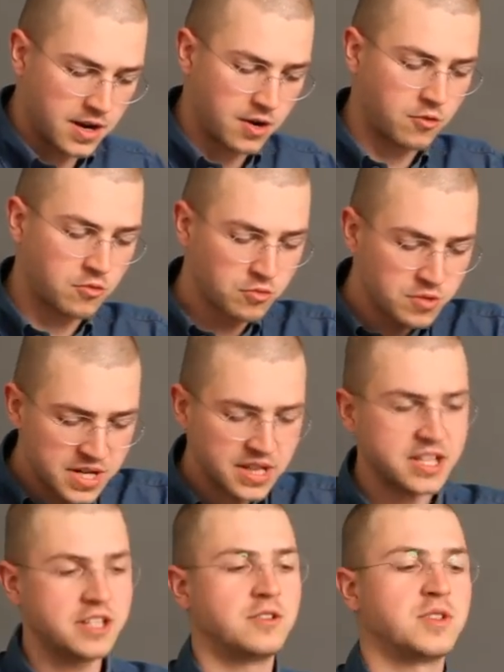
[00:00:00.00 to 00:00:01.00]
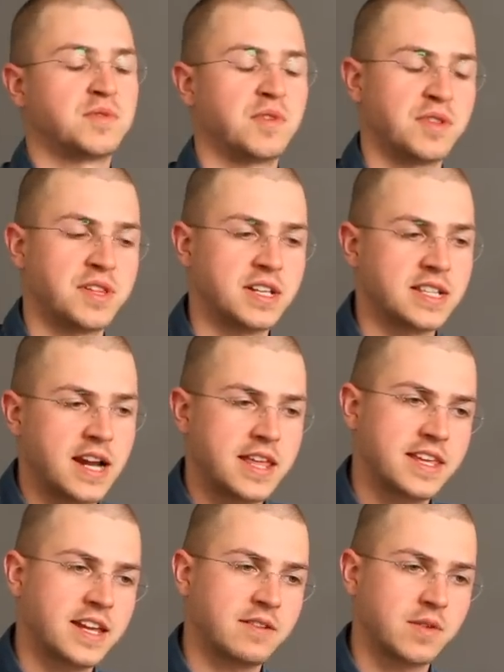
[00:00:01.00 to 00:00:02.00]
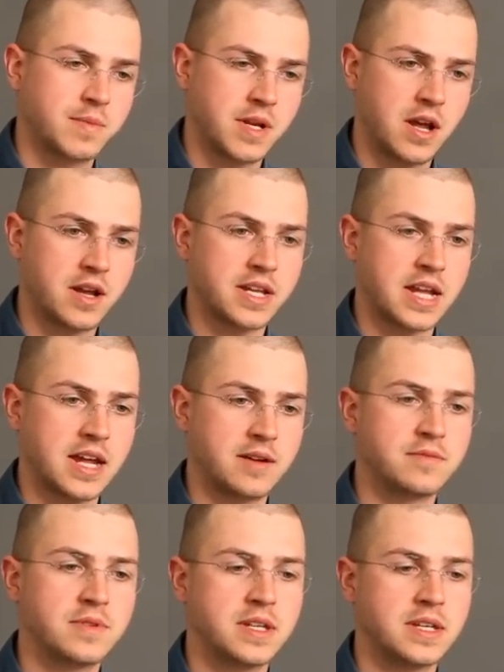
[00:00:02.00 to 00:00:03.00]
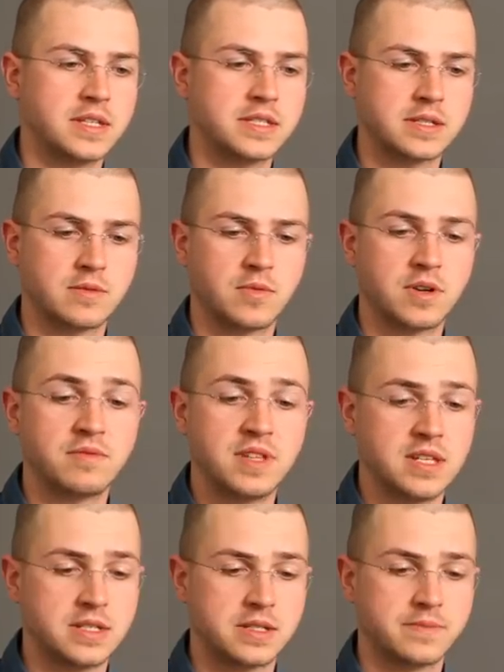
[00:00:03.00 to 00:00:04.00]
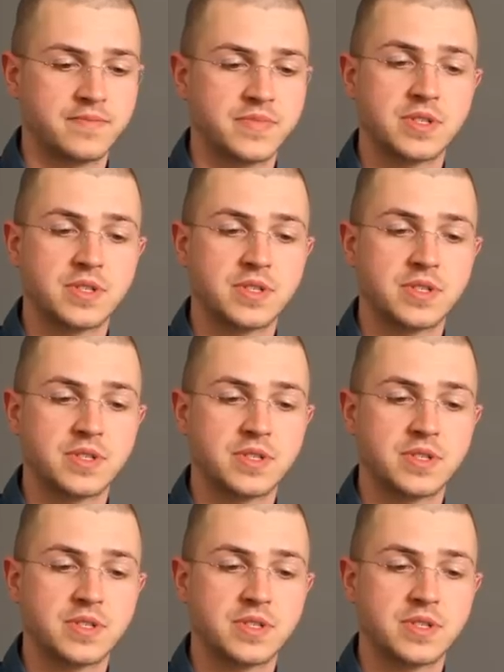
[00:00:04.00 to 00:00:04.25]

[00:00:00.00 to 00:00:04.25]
A really useful thing that I think everybody ought to have is one of these.